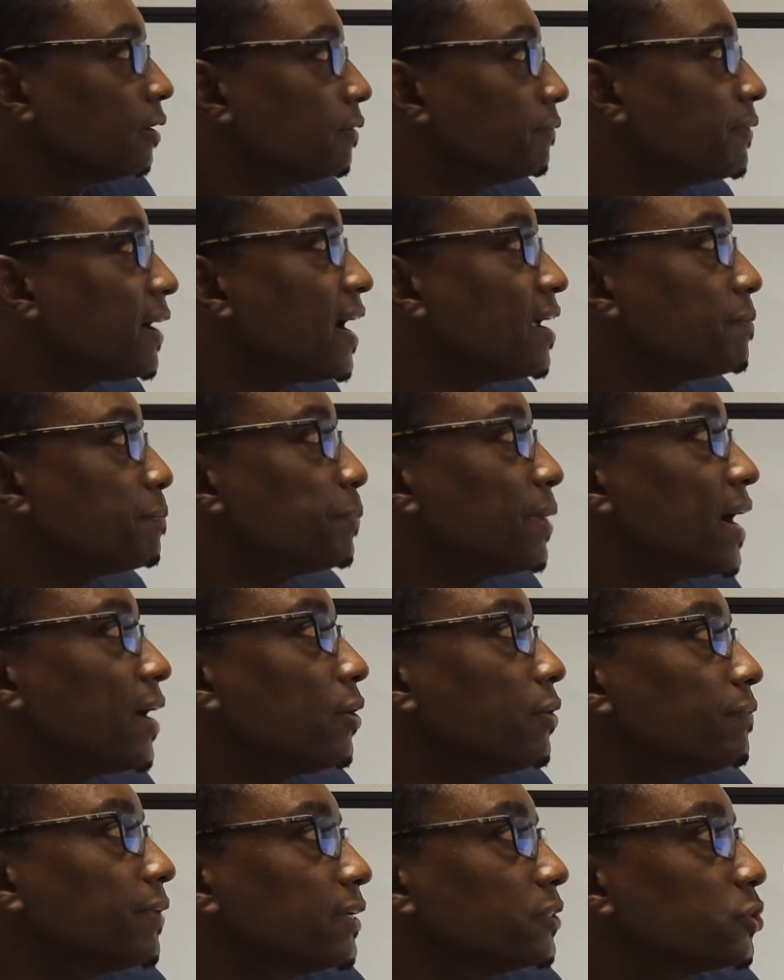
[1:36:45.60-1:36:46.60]
5
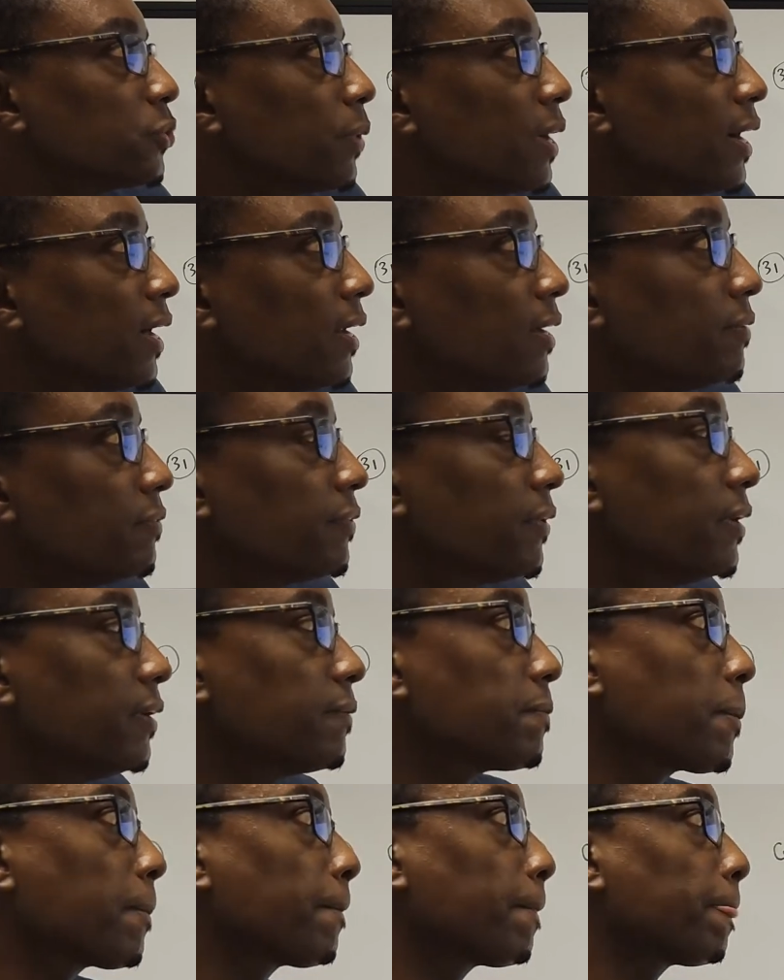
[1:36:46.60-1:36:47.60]
pi over
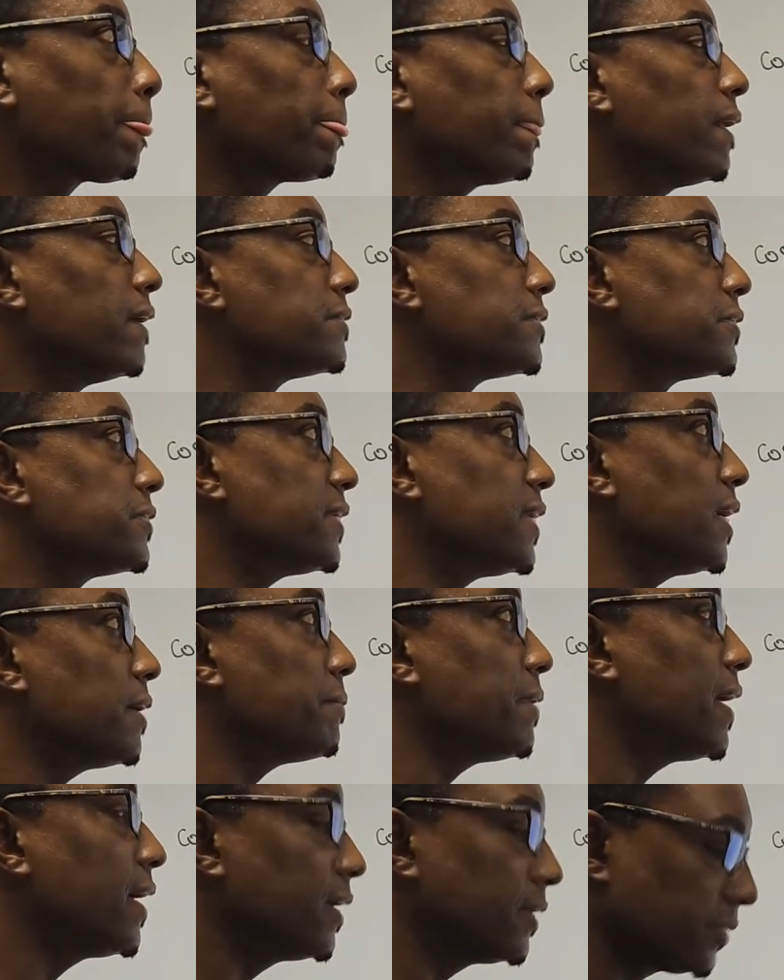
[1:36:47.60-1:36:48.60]
12 is the
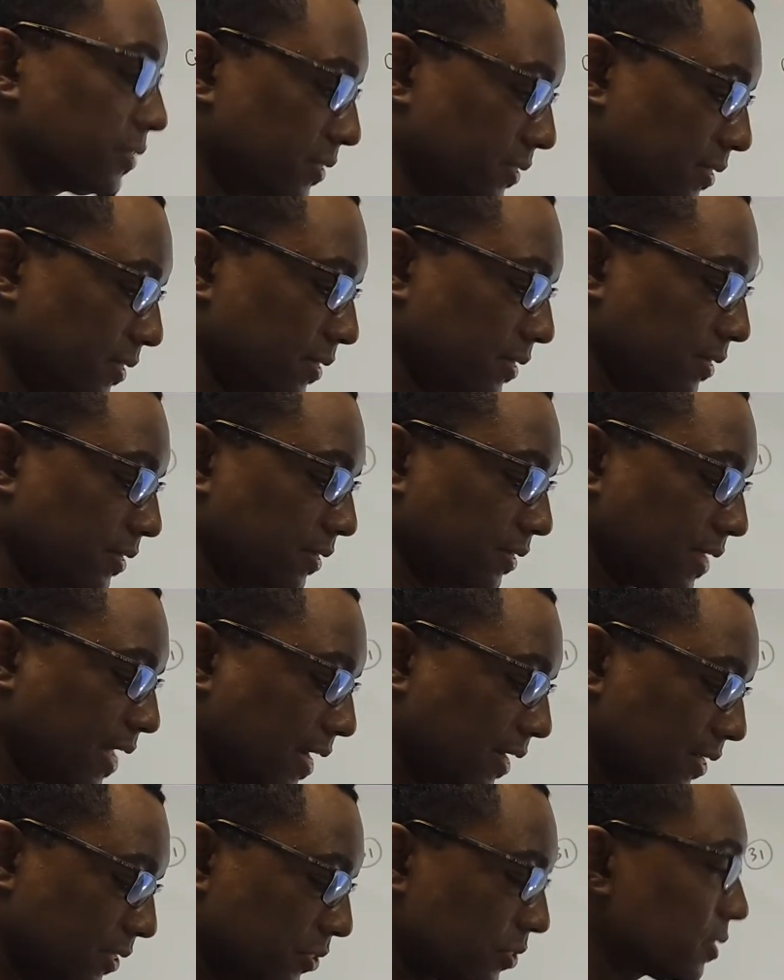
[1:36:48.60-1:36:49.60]
same as,
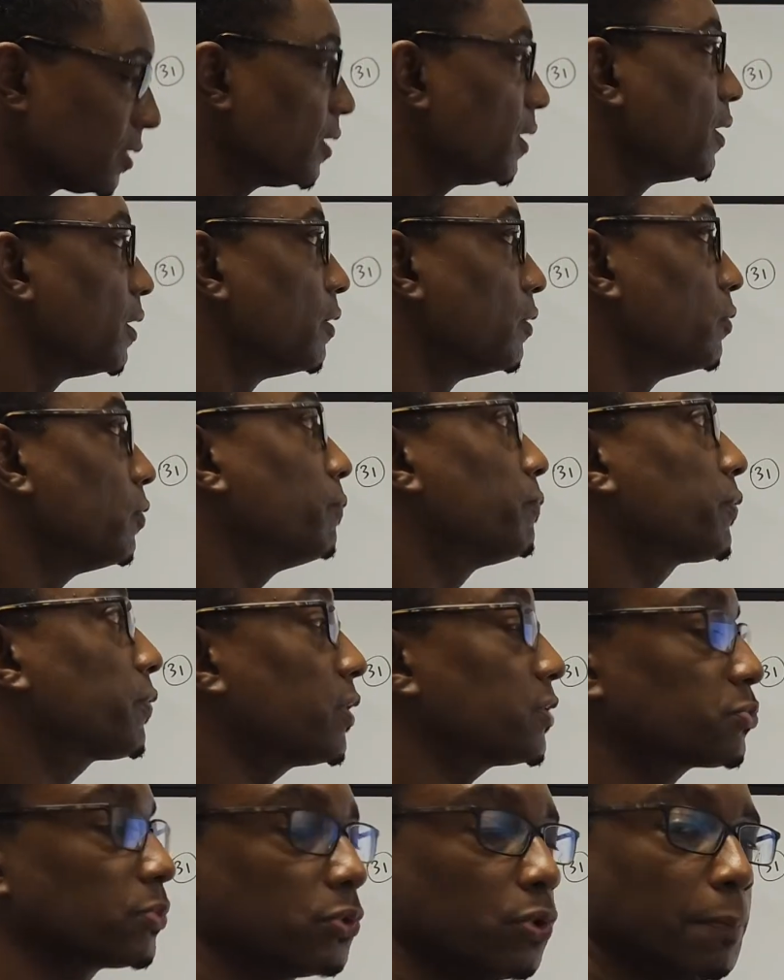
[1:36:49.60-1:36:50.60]
that is,
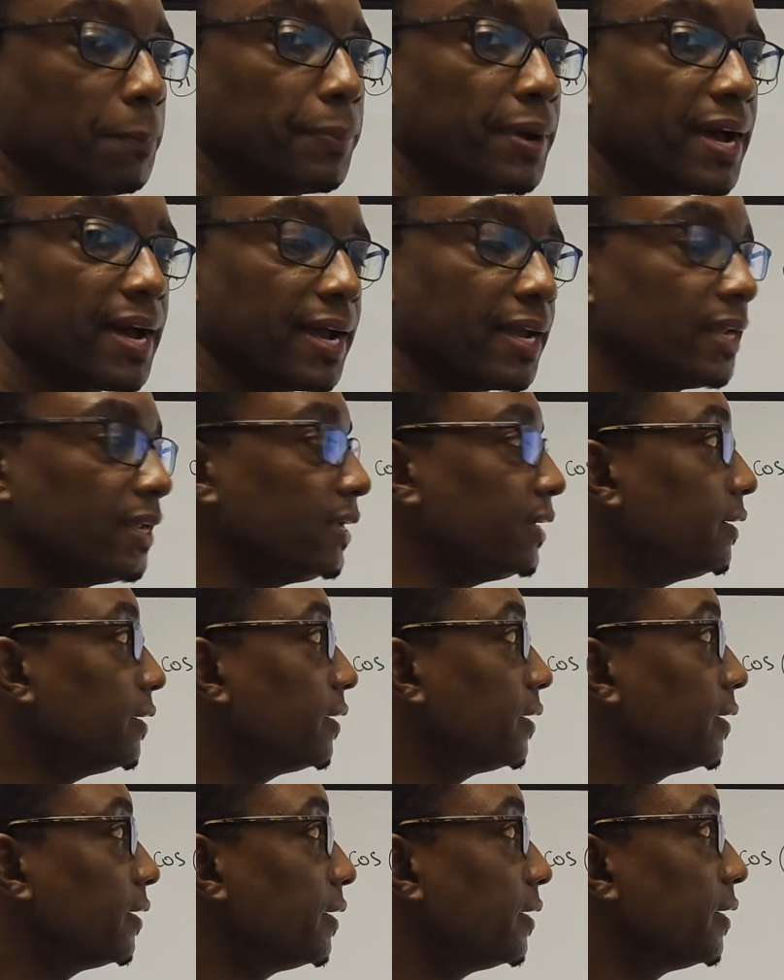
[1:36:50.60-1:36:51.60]
because we know pi
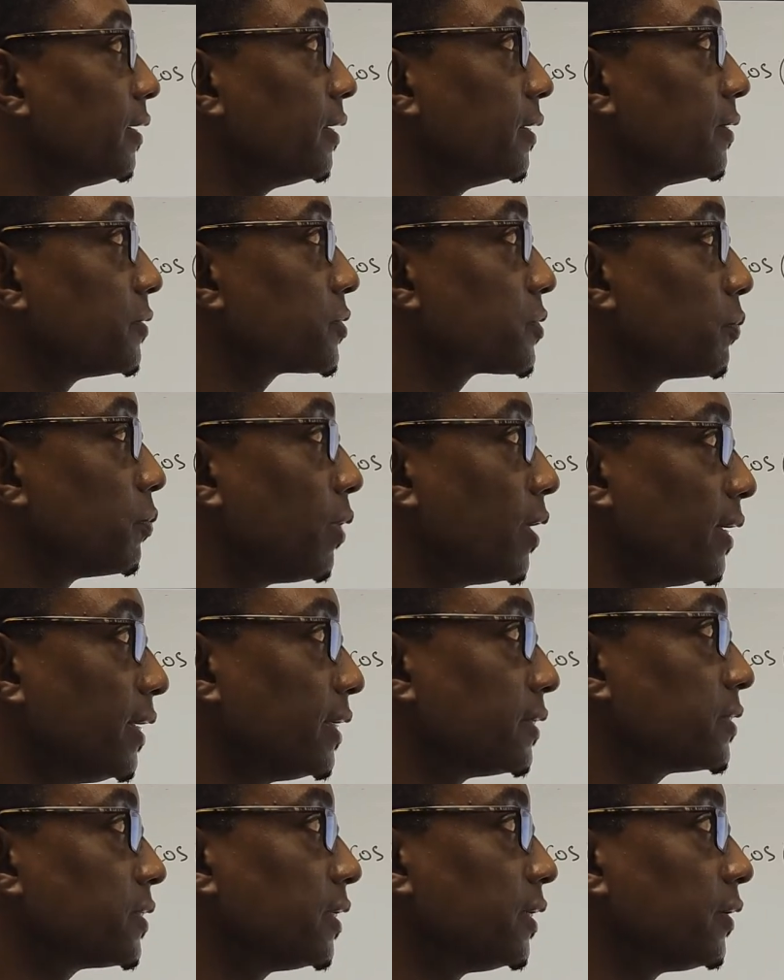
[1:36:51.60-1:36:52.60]
is
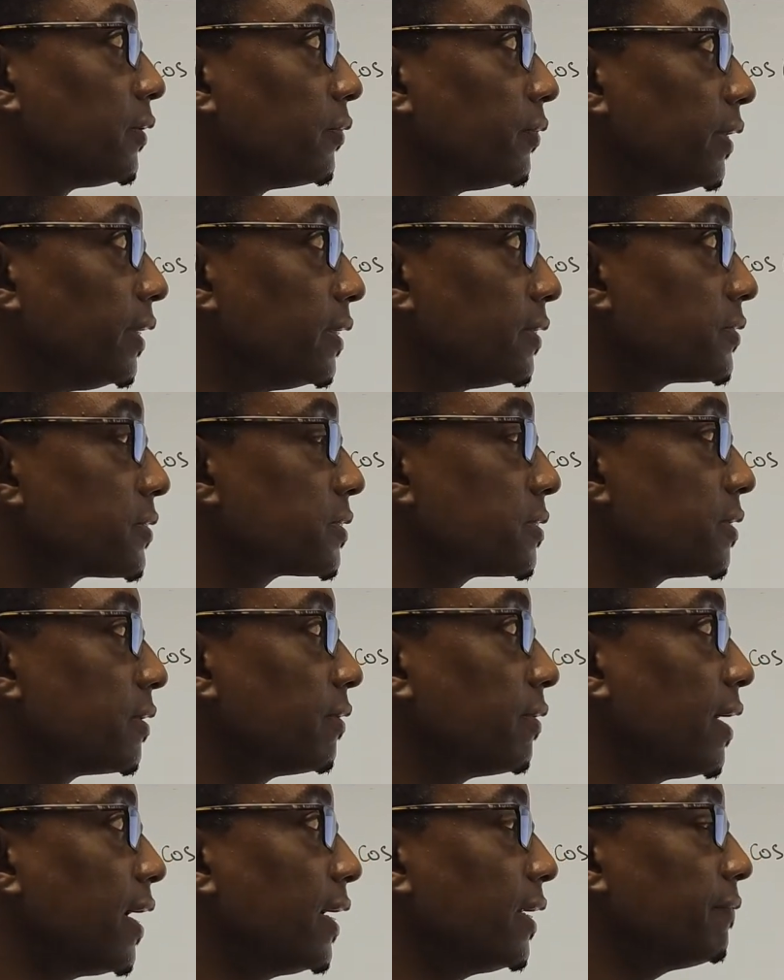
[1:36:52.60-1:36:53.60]
180 degrees,
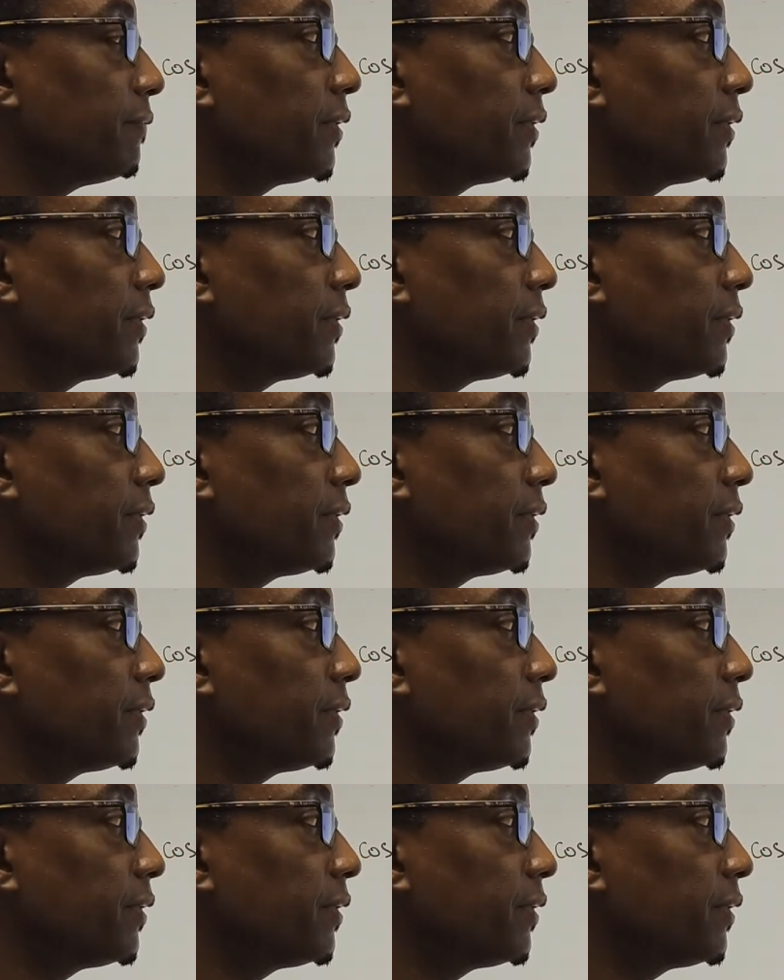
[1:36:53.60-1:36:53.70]
right?